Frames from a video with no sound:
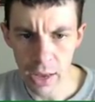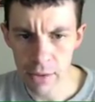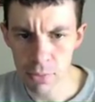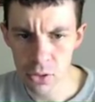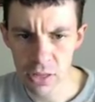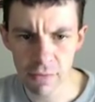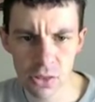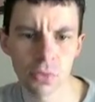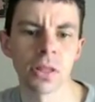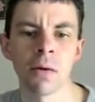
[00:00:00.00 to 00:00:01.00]
I believe
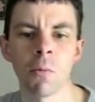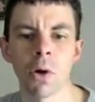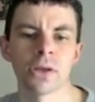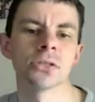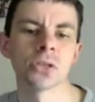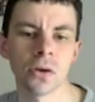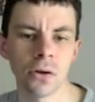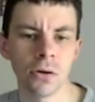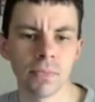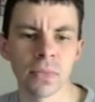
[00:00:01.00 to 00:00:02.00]
it's only 1
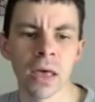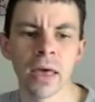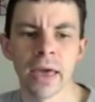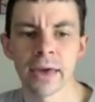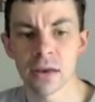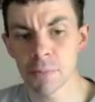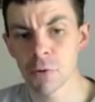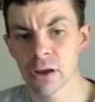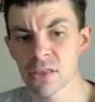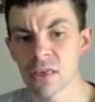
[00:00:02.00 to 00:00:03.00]
turn, and
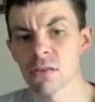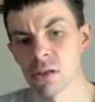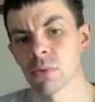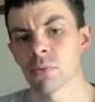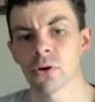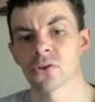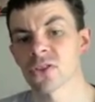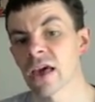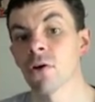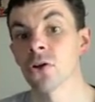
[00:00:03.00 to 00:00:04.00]
upgrades his limit burst
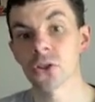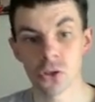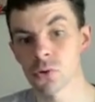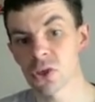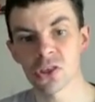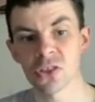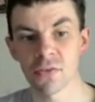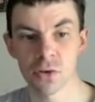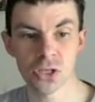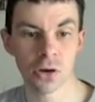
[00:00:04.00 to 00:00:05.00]
to have all the juicy
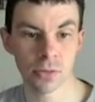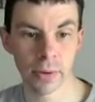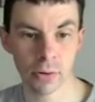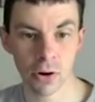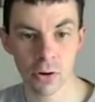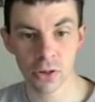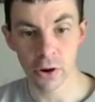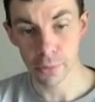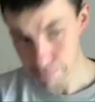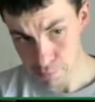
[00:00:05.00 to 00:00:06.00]
stuff we talked about
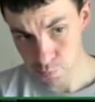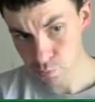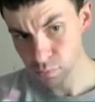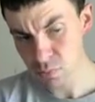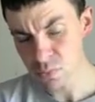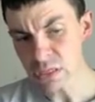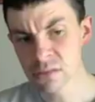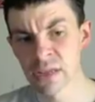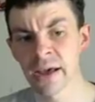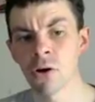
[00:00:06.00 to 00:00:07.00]
earlier.
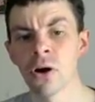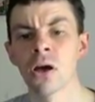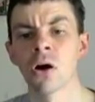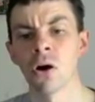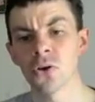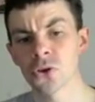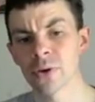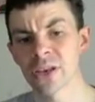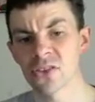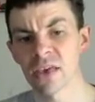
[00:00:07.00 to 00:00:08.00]
Now, also
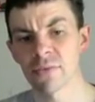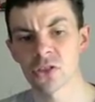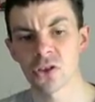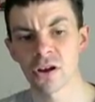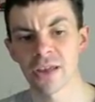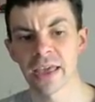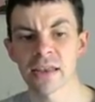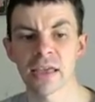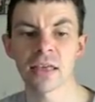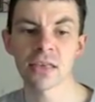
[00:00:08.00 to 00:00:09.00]
in his 7-star
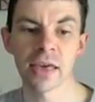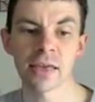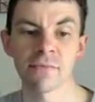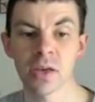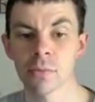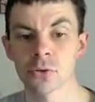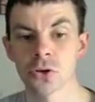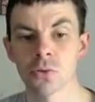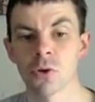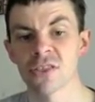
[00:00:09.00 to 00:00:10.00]
kit is a available
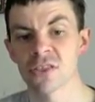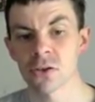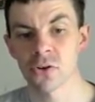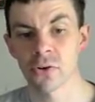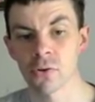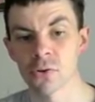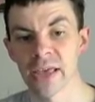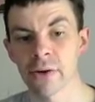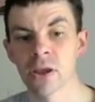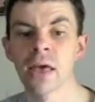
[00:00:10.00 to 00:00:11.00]
turn 1, 6-turn
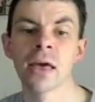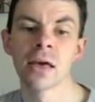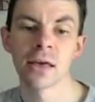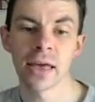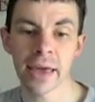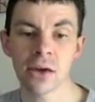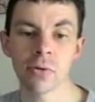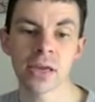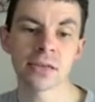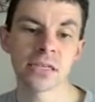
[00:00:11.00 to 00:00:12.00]
cooldown,
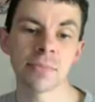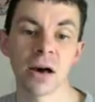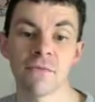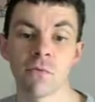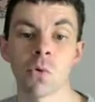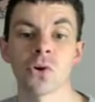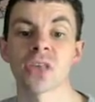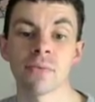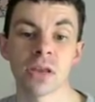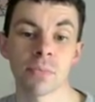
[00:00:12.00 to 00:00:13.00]
AoE debuff for
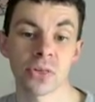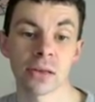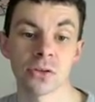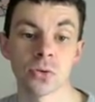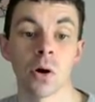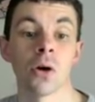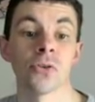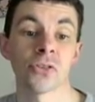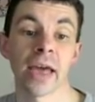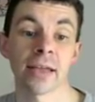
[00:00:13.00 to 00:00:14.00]
70% to all
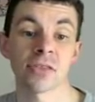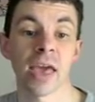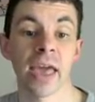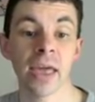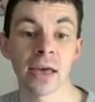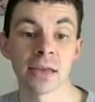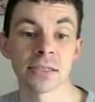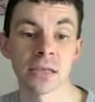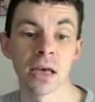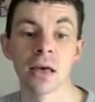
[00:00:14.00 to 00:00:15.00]
stats, and